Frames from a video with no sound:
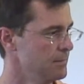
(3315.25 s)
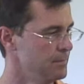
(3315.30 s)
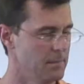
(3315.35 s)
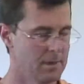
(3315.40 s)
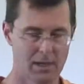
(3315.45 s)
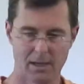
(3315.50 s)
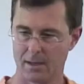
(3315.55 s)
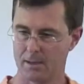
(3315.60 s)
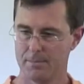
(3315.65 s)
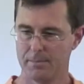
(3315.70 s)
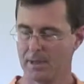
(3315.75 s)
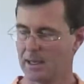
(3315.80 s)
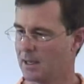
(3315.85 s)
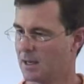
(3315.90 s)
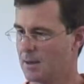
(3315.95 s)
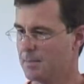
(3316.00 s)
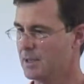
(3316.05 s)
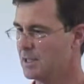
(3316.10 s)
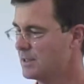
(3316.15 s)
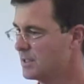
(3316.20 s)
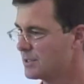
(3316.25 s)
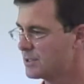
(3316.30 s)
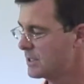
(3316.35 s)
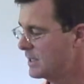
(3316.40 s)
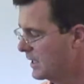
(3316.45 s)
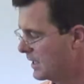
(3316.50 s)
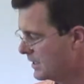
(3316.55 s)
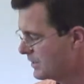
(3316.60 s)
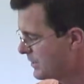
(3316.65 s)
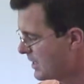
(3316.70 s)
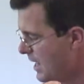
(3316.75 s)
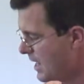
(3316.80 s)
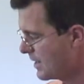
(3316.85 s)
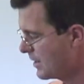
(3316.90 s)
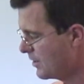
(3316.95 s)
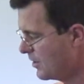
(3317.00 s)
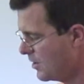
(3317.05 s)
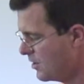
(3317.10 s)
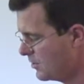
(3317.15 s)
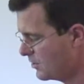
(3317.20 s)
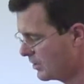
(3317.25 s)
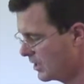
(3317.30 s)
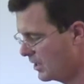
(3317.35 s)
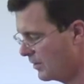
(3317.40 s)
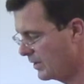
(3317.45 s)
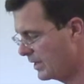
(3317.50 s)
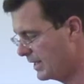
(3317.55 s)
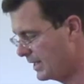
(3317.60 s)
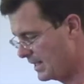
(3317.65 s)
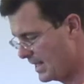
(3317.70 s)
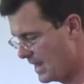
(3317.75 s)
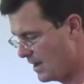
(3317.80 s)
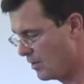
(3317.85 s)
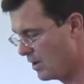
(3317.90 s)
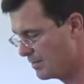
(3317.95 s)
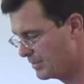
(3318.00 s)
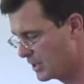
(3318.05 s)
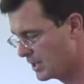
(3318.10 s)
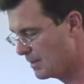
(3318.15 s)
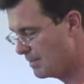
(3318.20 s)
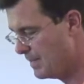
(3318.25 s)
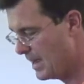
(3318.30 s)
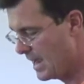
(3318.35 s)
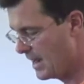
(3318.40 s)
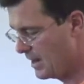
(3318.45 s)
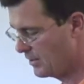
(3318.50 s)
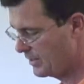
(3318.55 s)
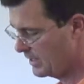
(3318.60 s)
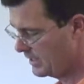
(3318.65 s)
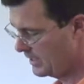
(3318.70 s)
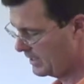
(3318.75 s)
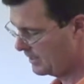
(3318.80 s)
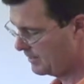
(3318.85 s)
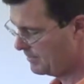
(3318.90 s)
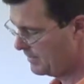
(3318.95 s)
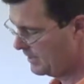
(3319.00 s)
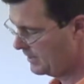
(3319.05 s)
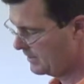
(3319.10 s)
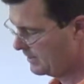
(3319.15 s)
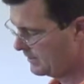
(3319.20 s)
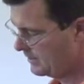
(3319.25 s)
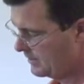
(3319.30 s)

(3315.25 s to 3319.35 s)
No, man, I mean, this kid has got it all going. Now I'm going to bow to him.